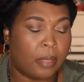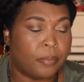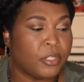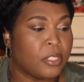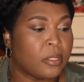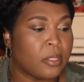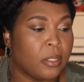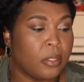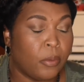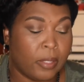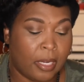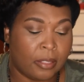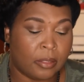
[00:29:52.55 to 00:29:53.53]
I'm just gonna go
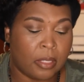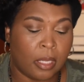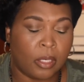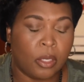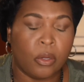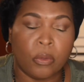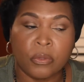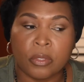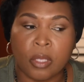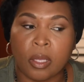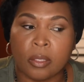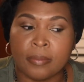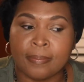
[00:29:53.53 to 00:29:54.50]
in. It goes
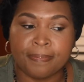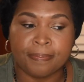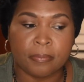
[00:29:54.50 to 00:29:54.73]
on